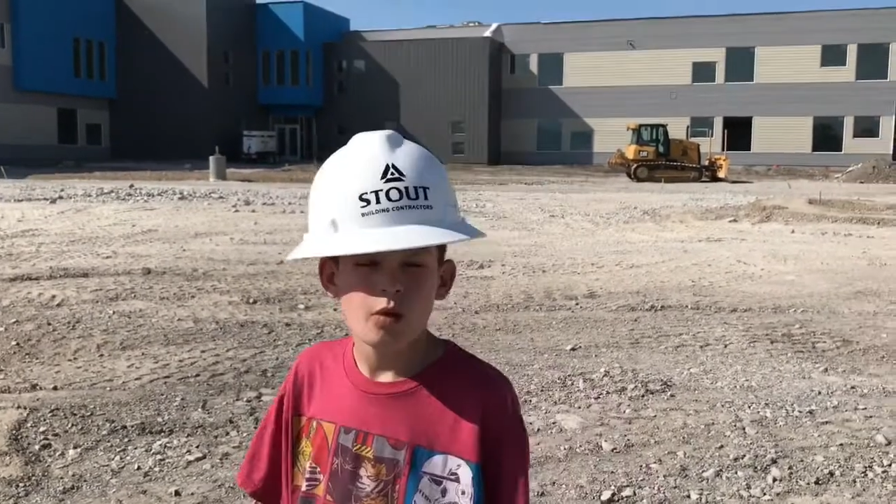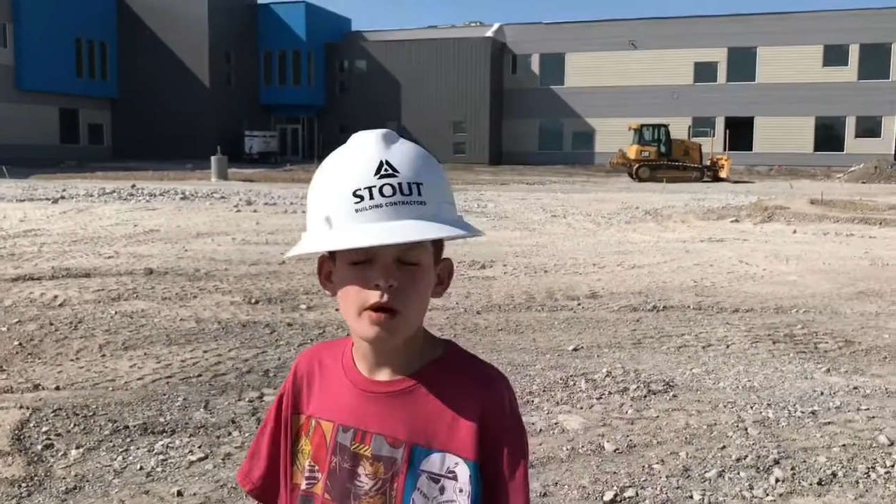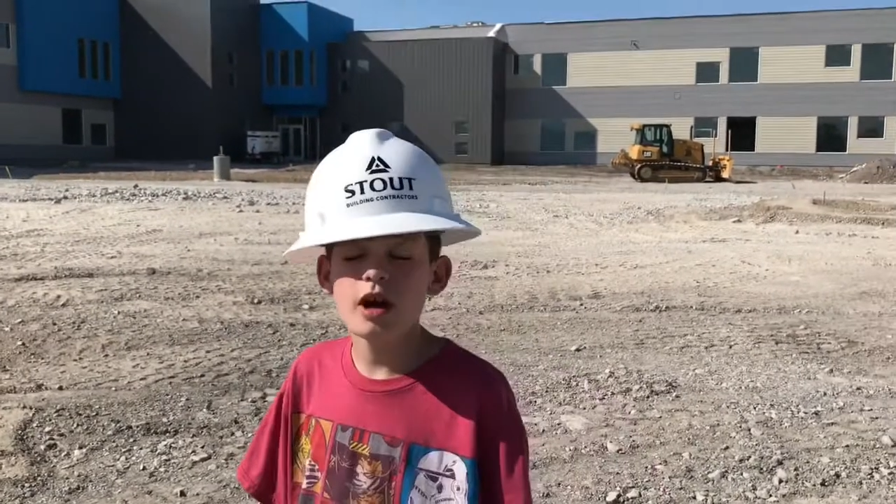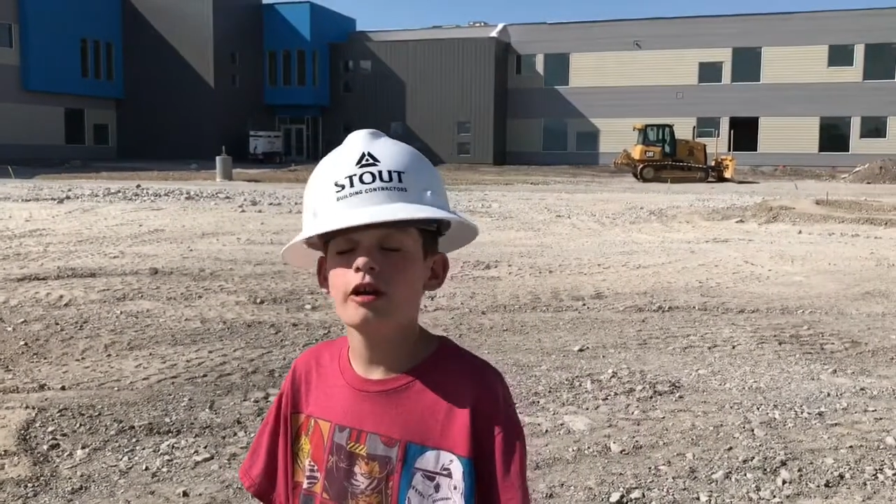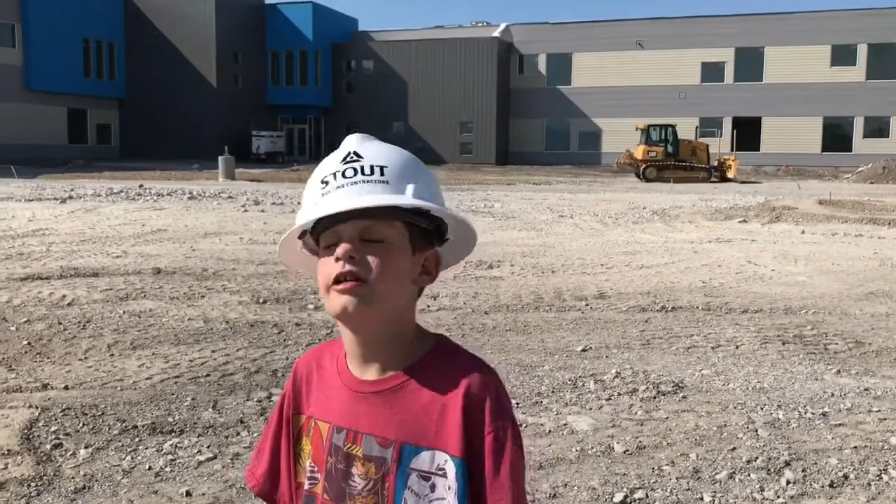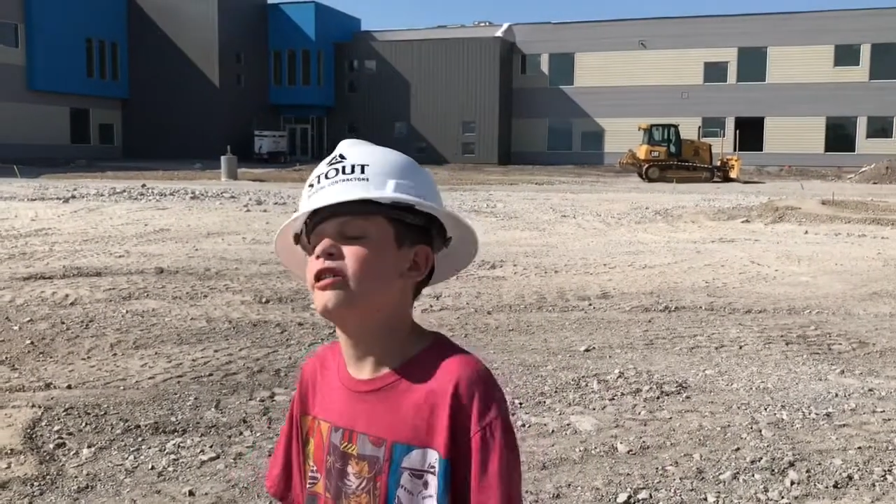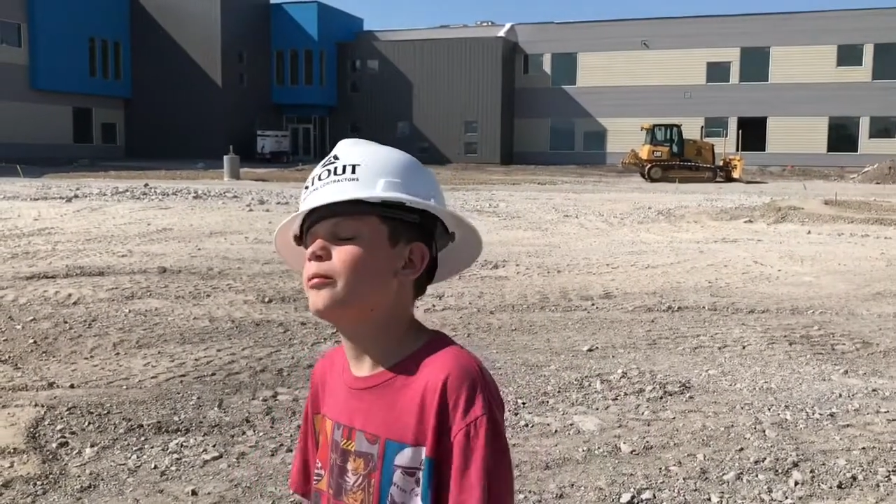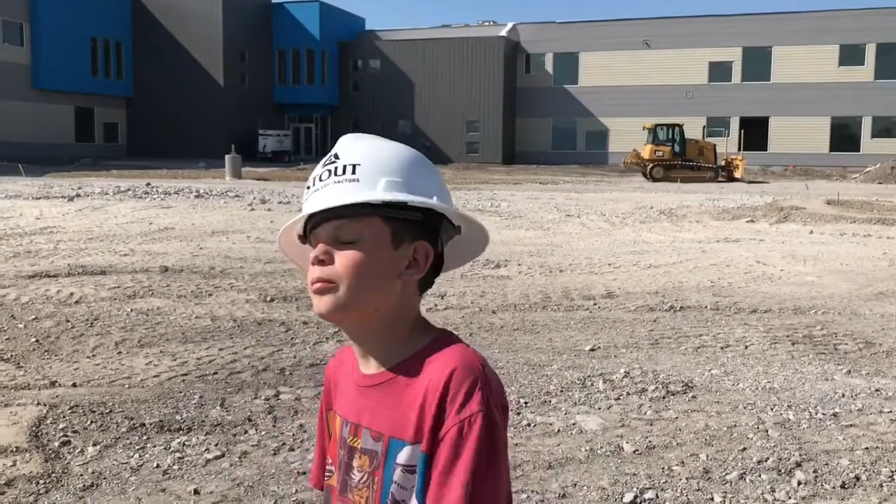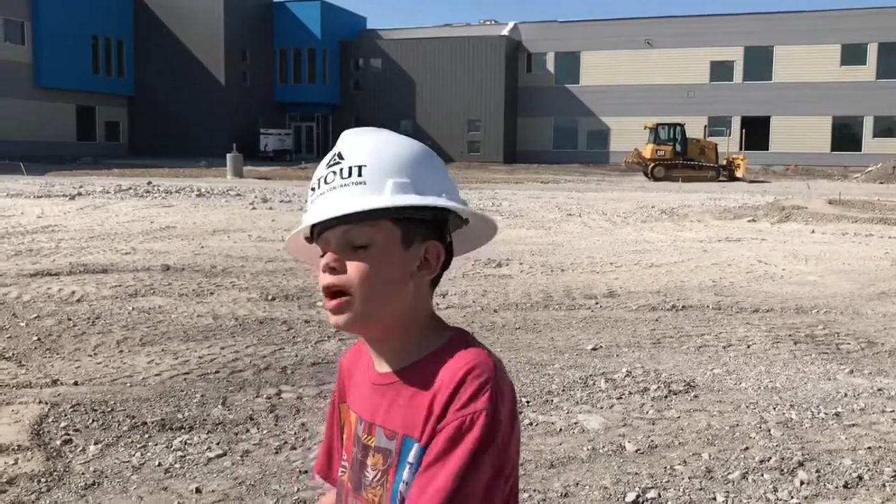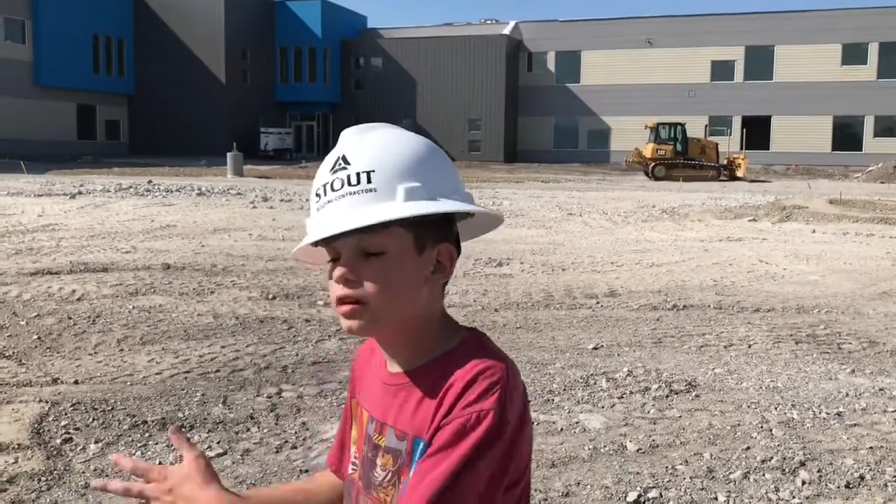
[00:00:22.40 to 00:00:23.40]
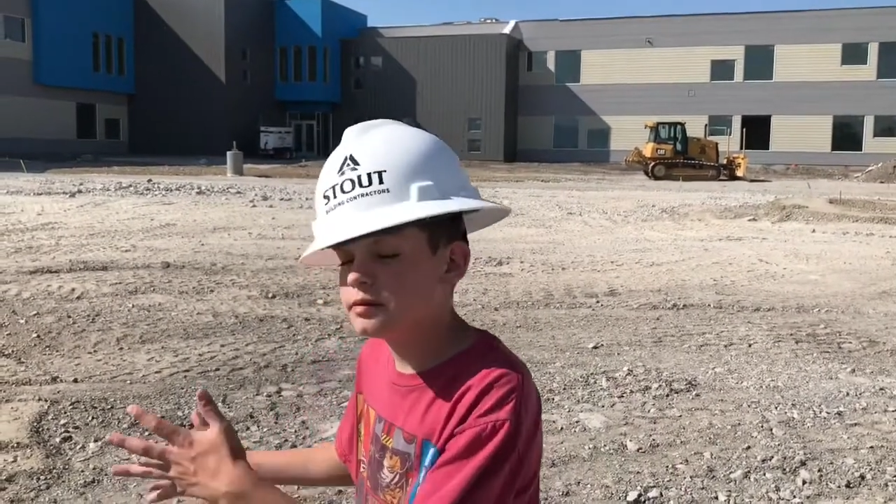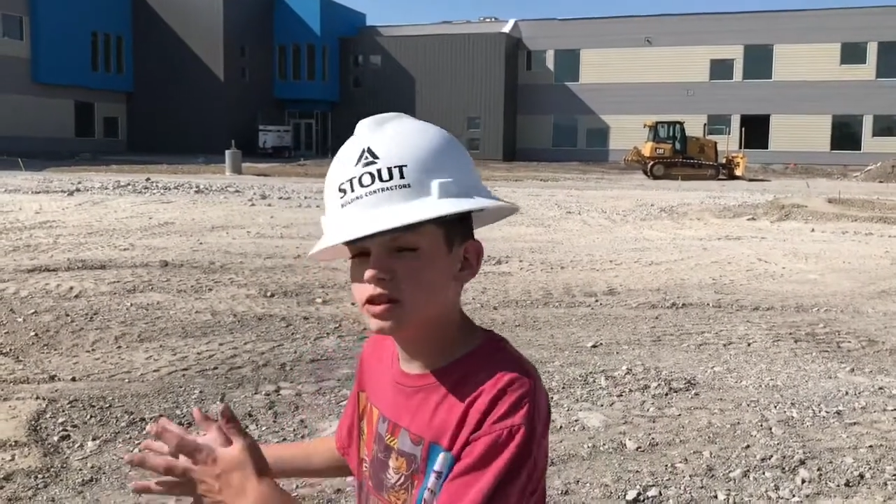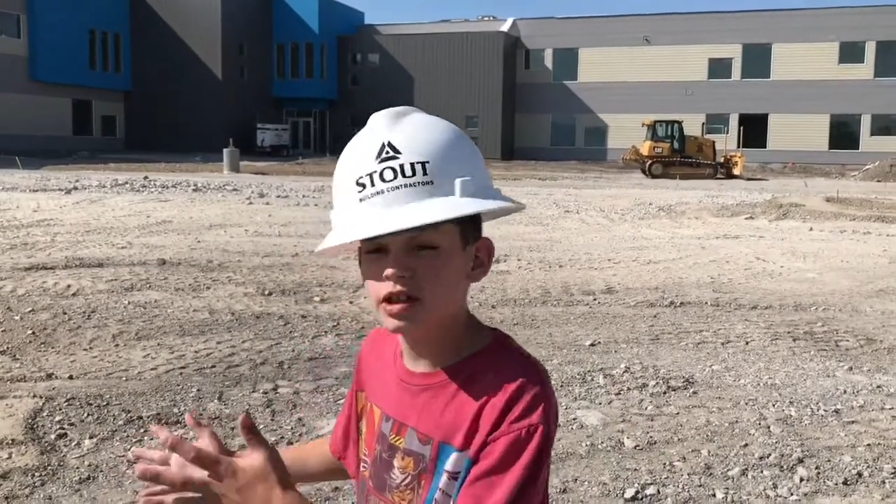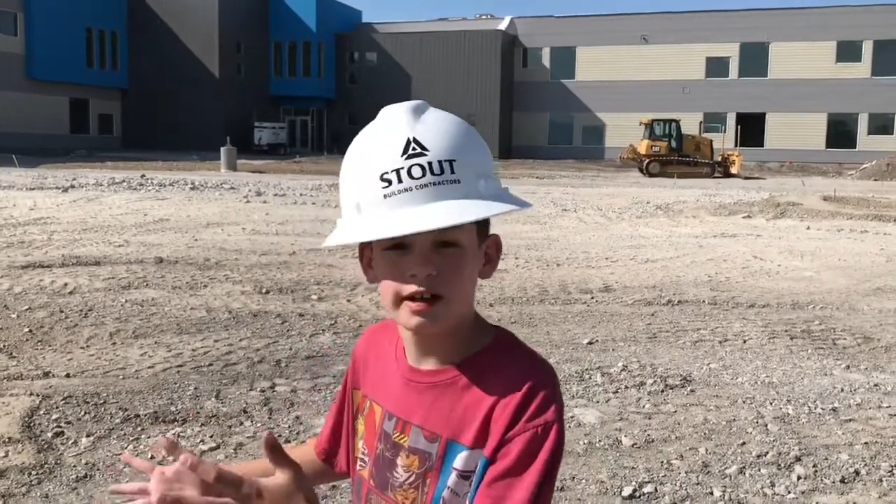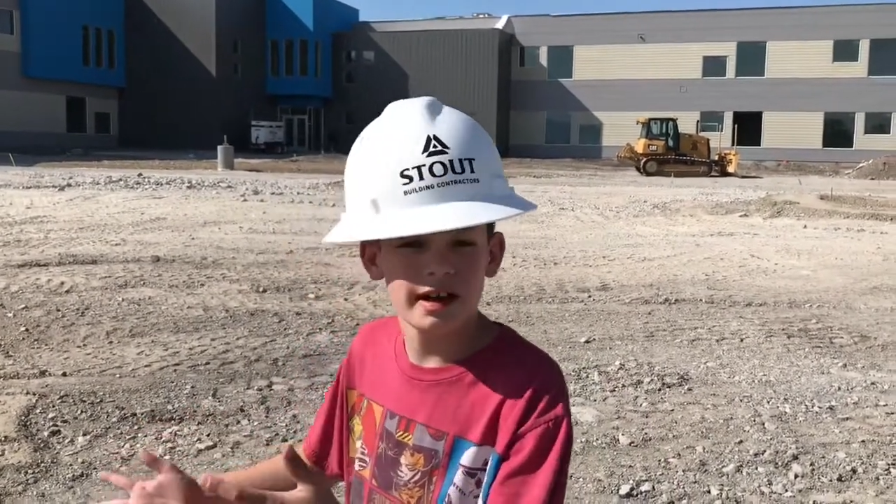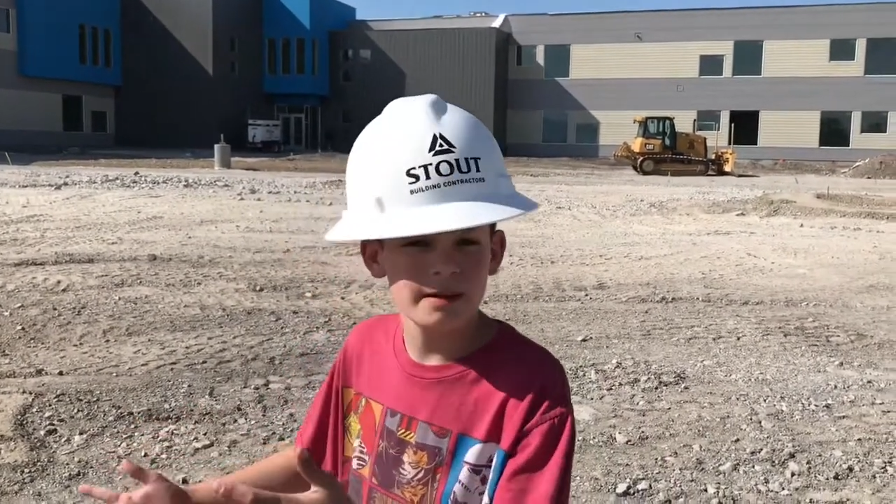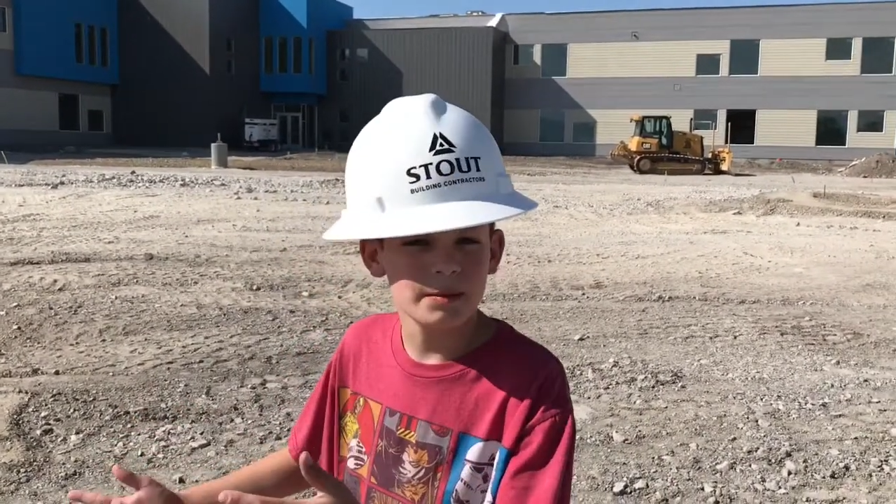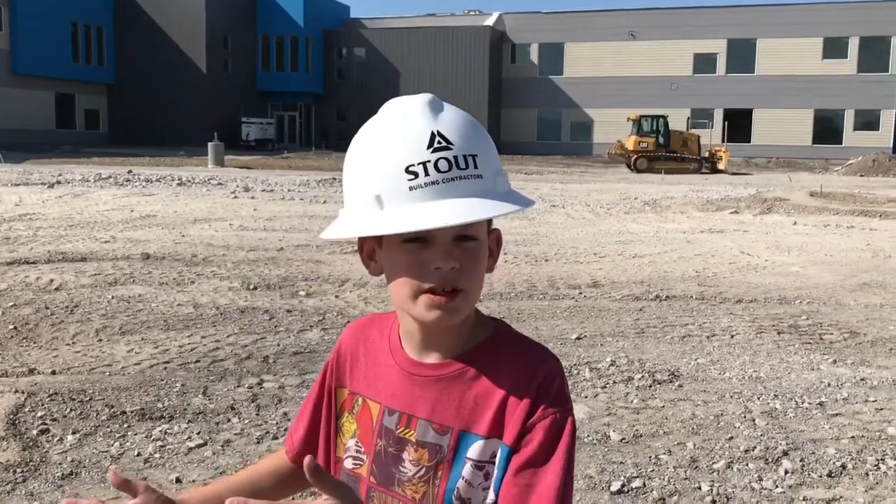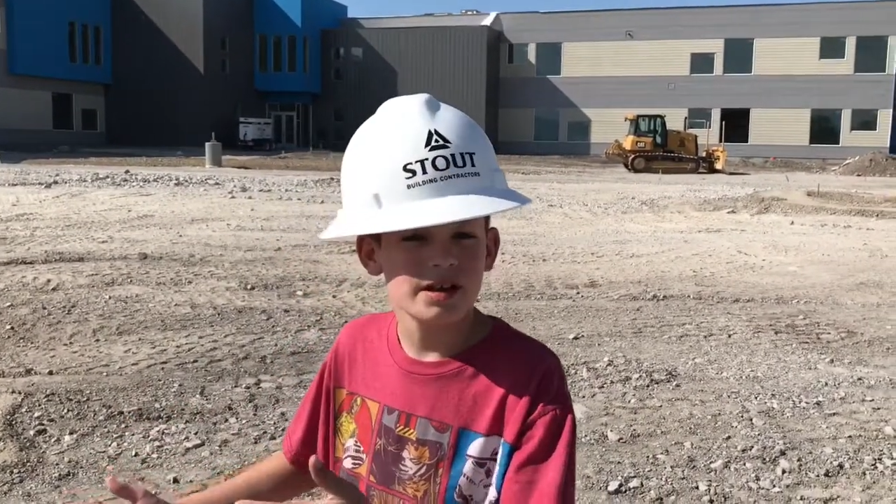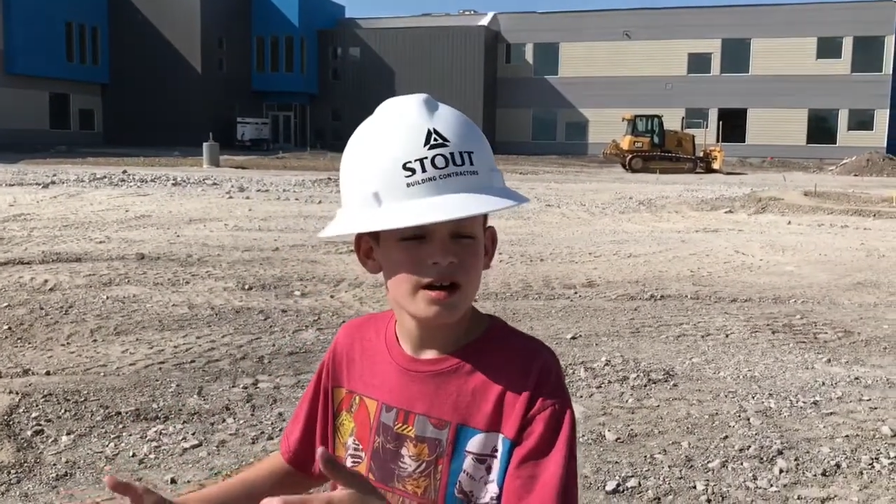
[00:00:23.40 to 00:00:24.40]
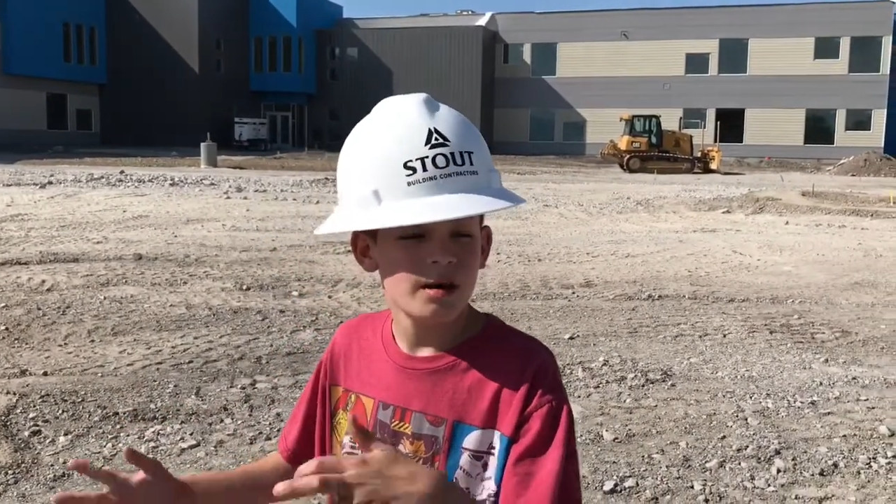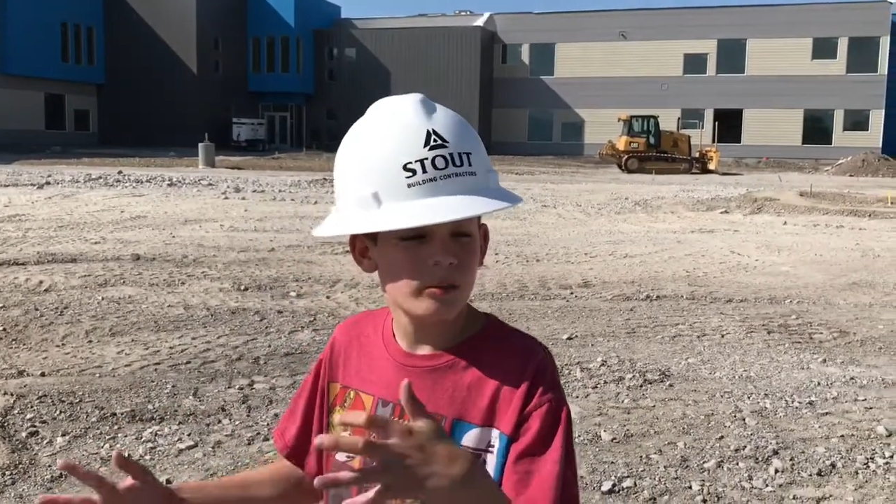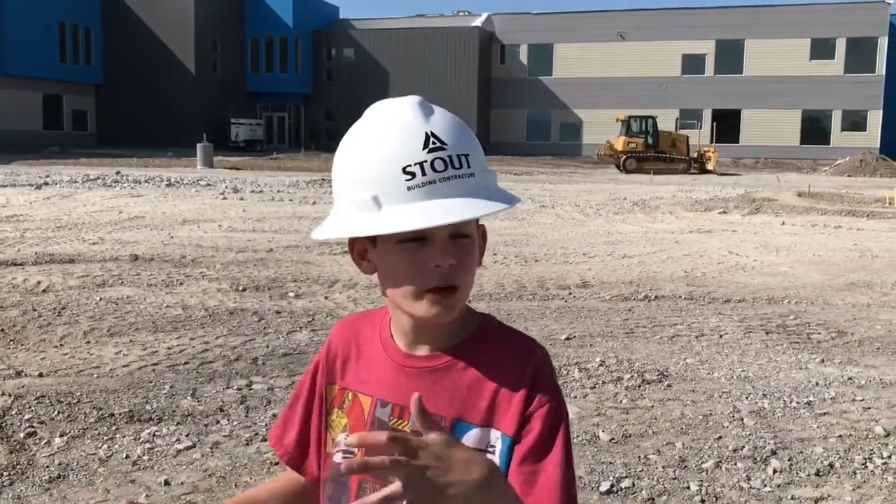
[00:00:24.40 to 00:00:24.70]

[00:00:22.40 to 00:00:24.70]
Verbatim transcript: We are here at Bonneville Academy, a